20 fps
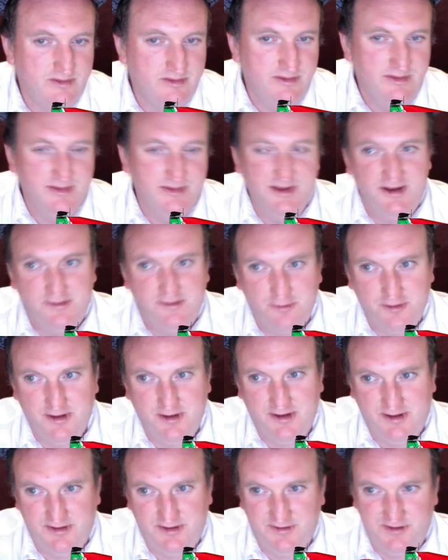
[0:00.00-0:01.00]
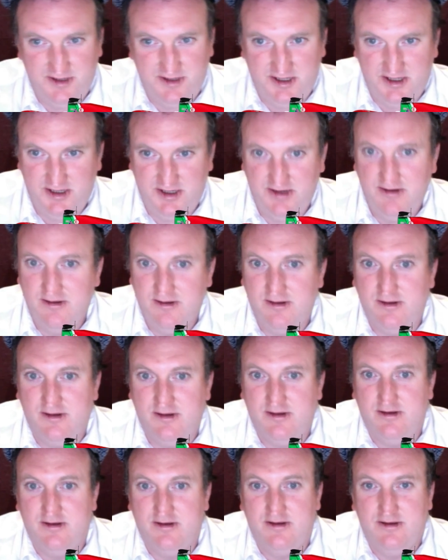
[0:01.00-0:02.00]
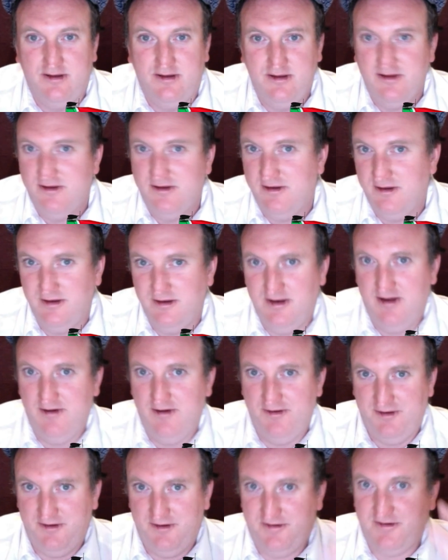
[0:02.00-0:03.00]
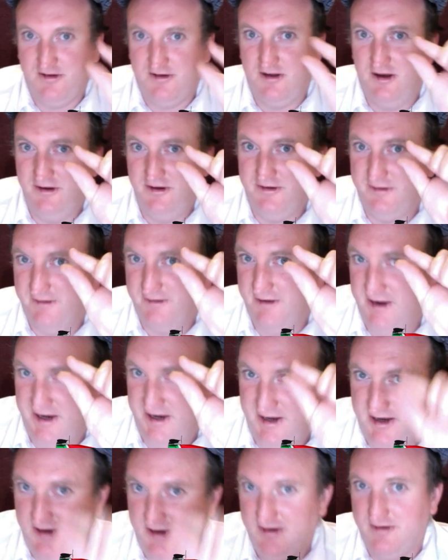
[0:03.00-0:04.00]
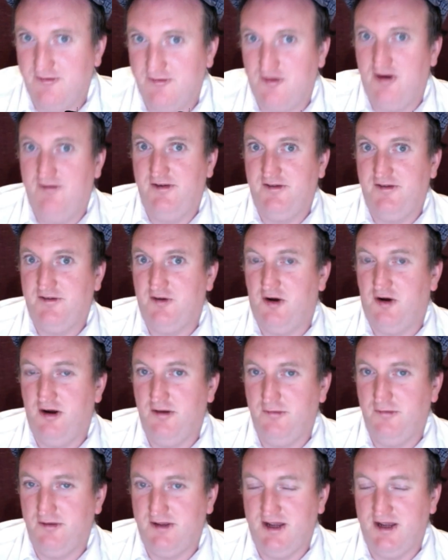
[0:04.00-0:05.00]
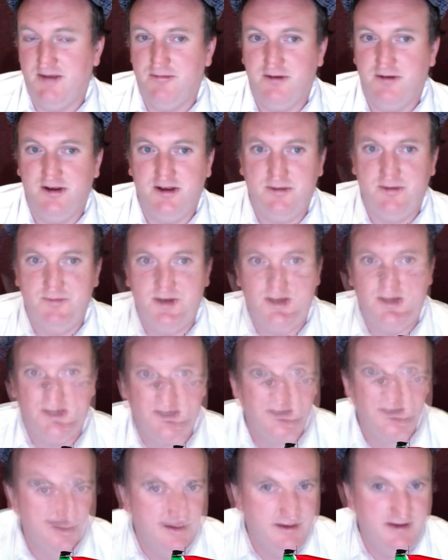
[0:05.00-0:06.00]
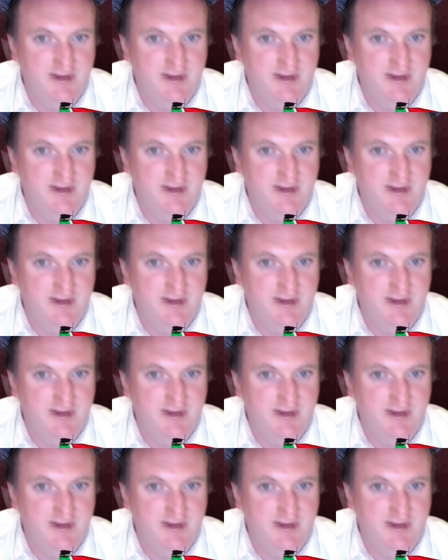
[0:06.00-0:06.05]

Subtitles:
They took it this year, and they were this close to taking the driver's title with Gabriele Mini.